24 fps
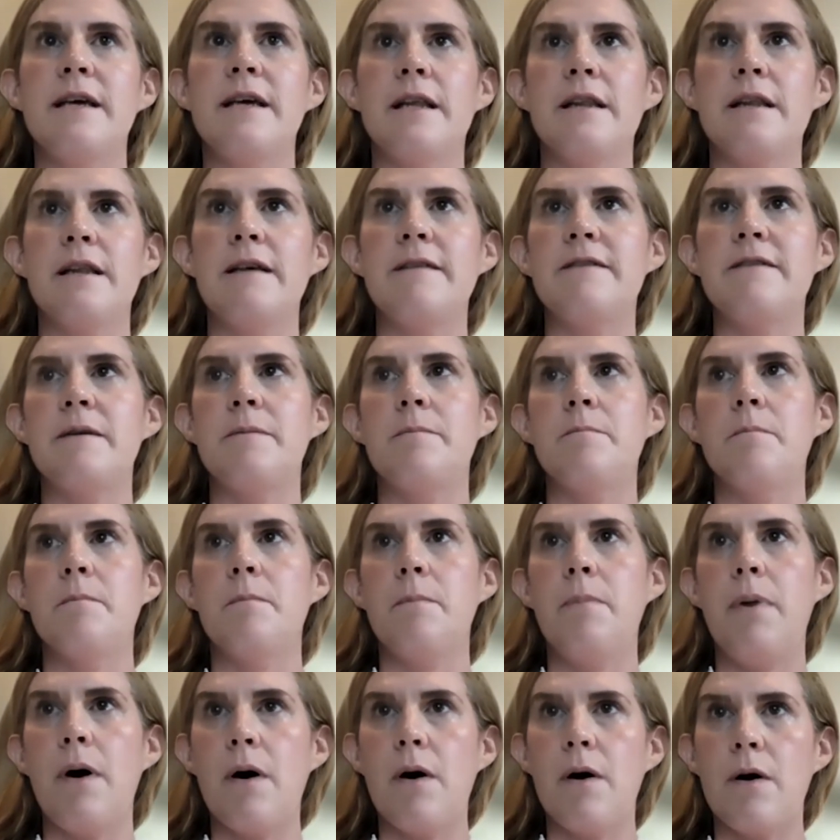at least in
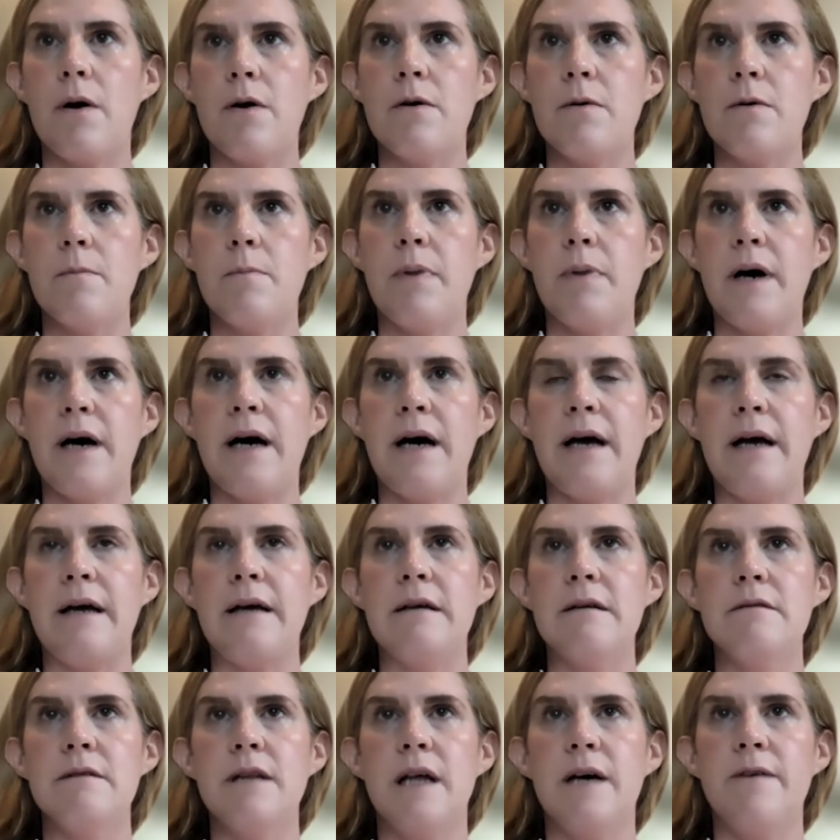part, by
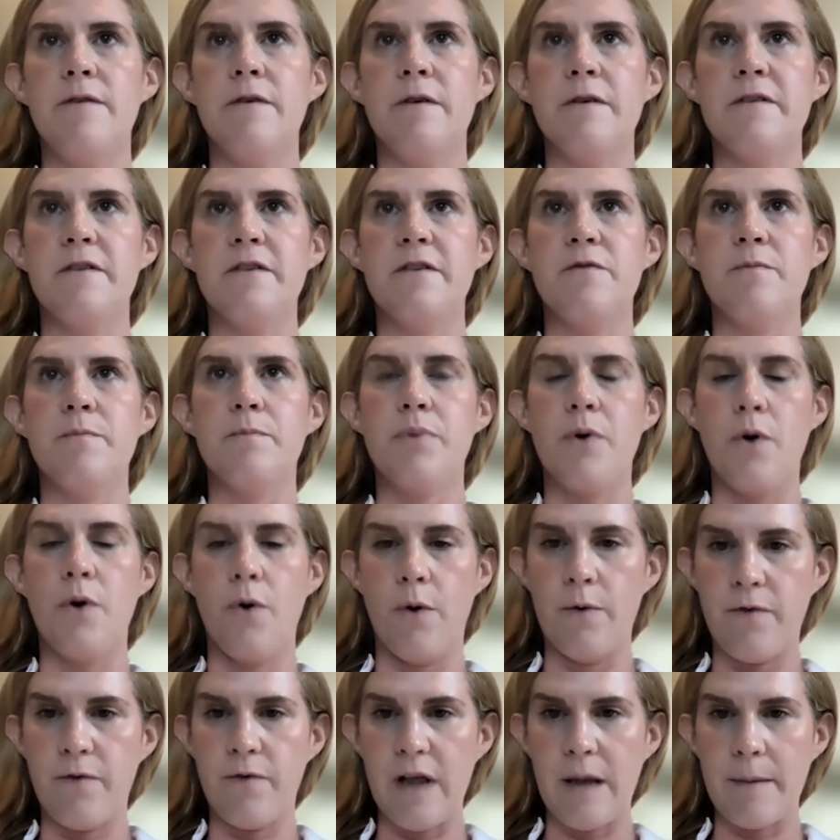levels of
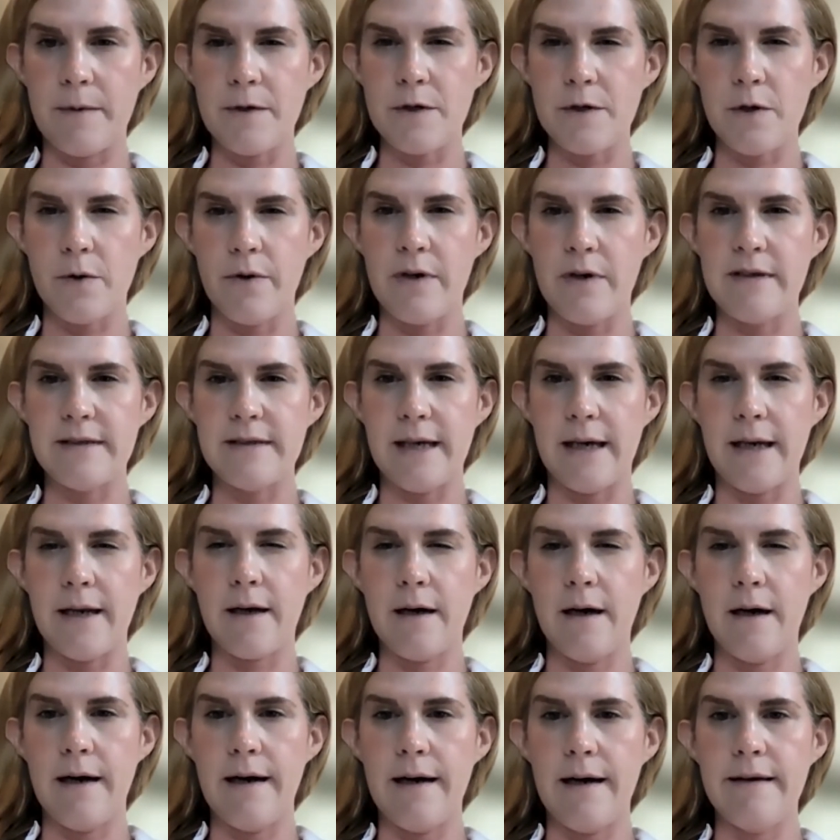pro-inflammatory
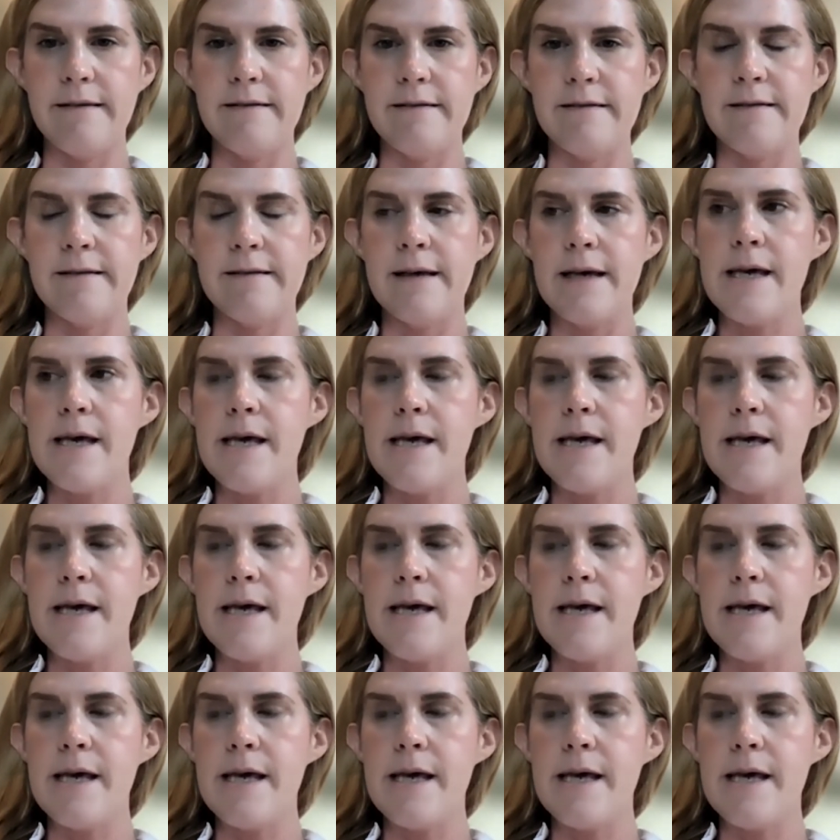cytokines.